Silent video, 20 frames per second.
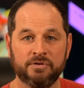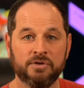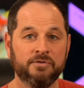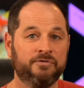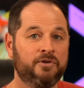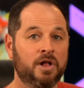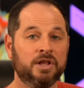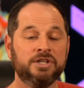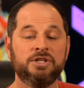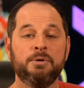you
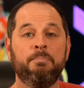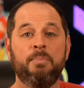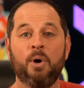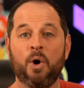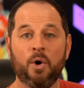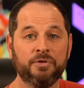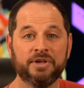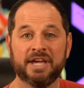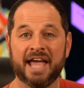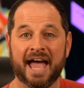fall into
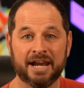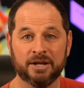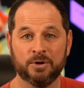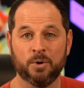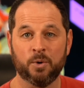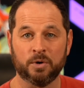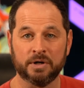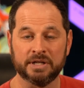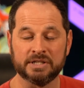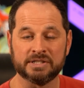both
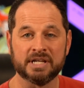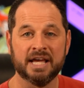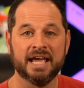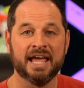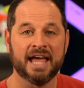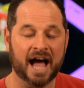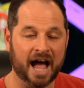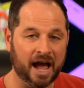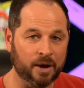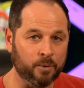categories,
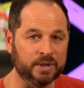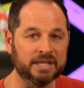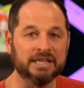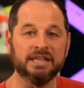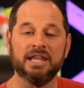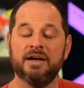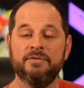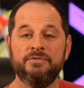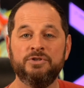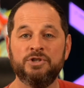I would
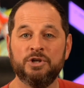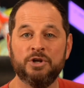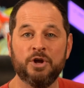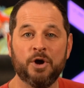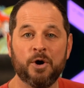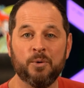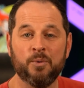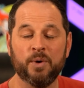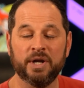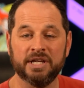love to
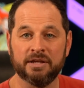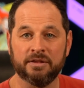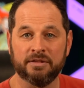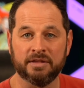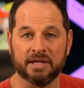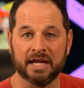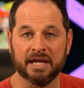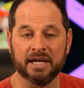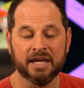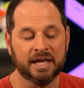know what you
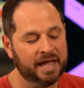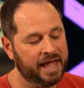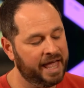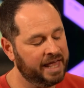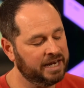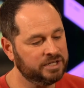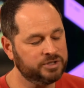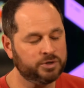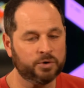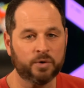think.
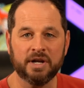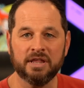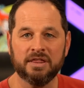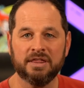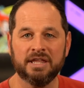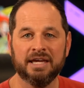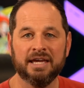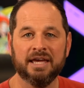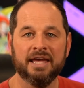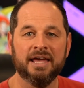And is there
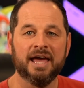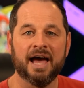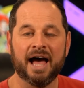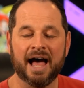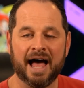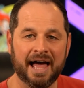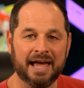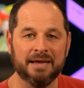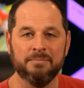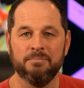anything
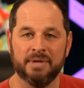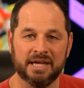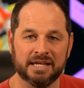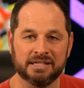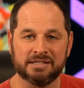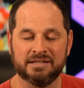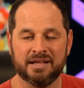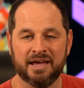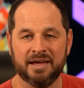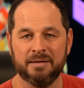I
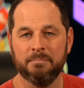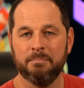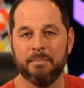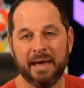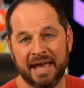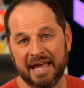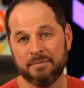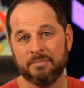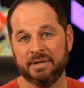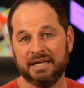missed that
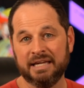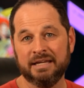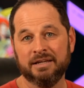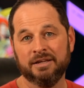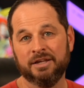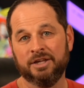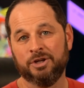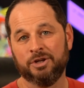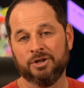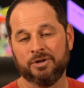maybe
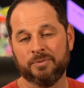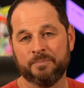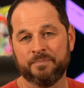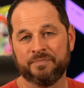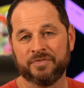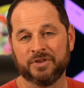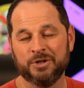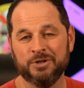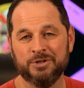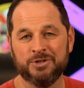
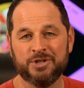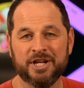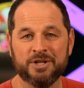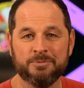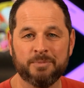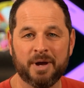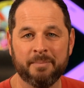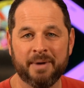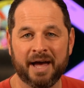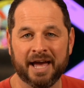could change
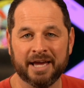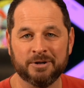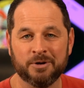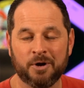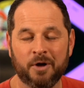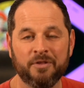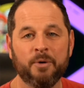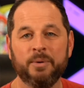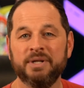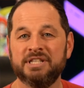my mind.
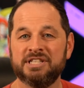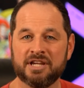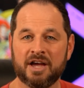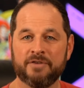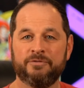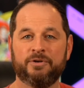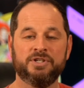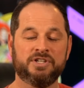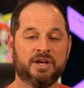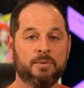Although it's
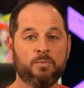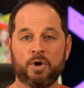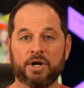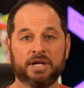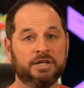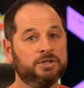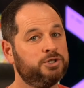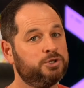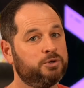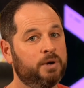tough because I'm
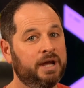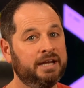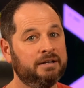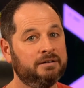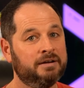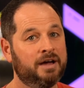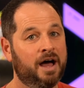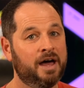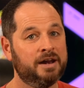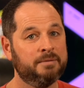working straight
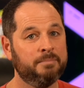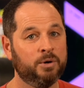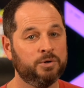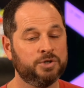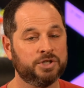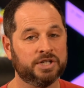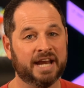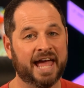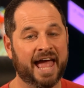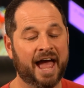on
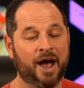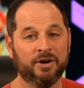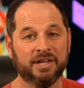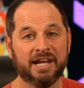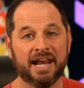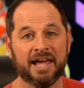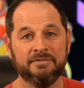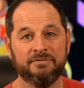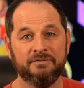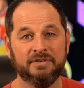emotion. How did
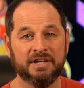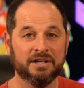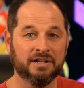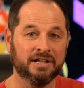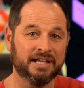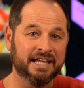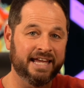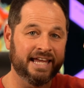I feel